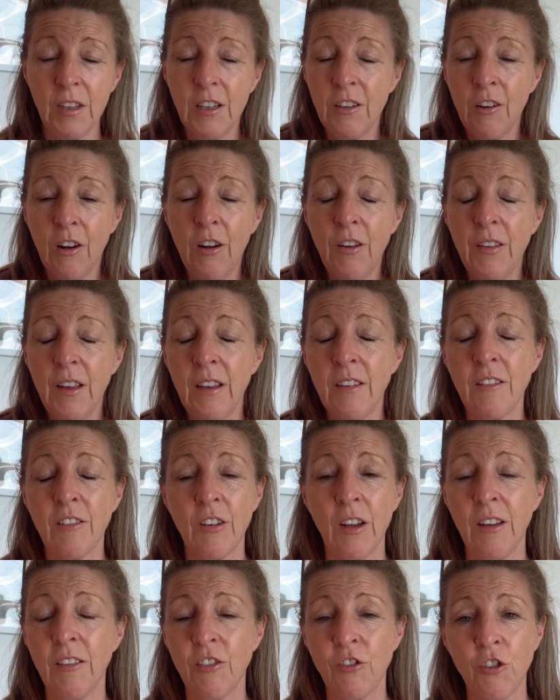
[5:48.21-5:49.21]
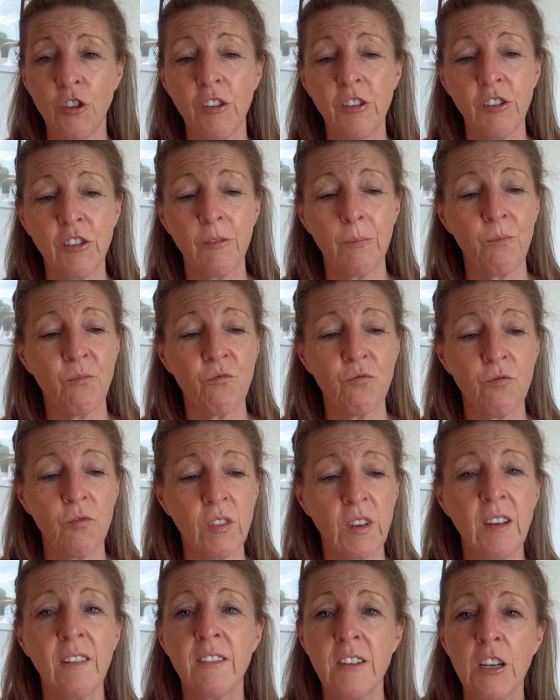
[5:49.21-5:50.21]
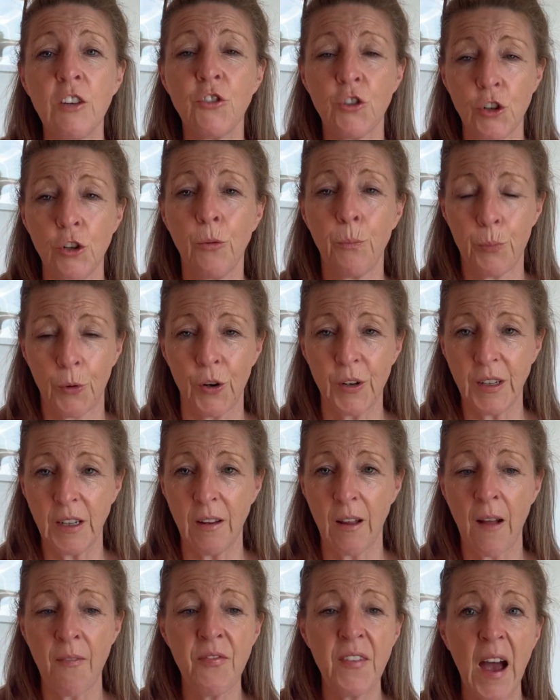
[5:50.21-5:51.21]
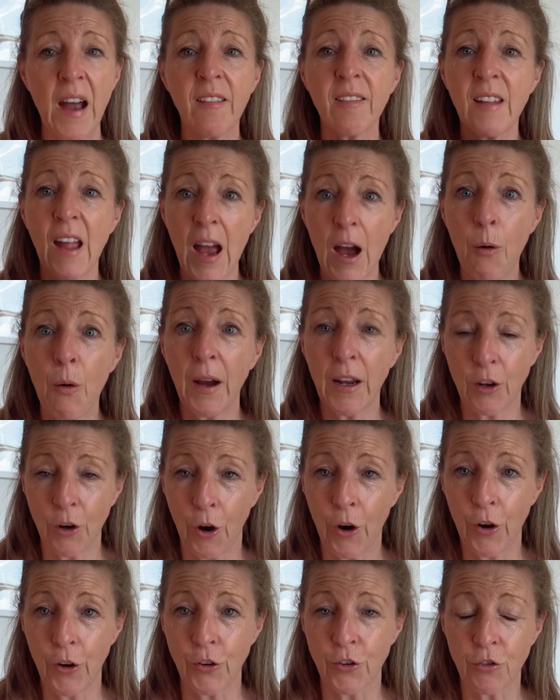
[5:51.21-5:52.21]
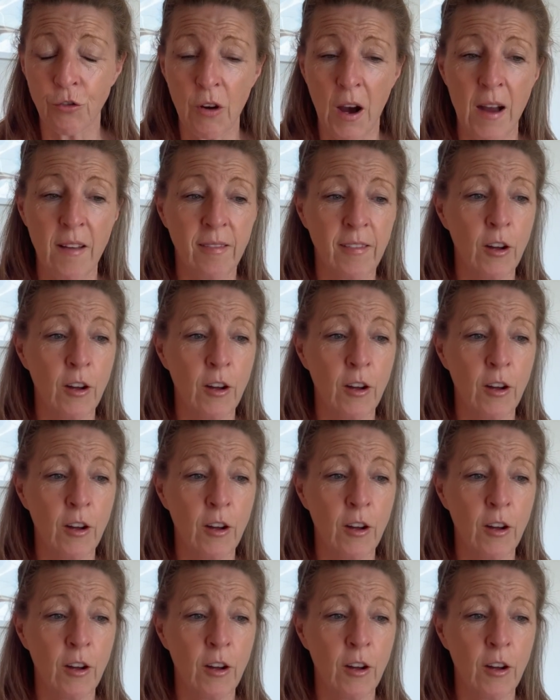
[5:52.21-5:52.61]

It's just listening to your body, and that's how I coach, right?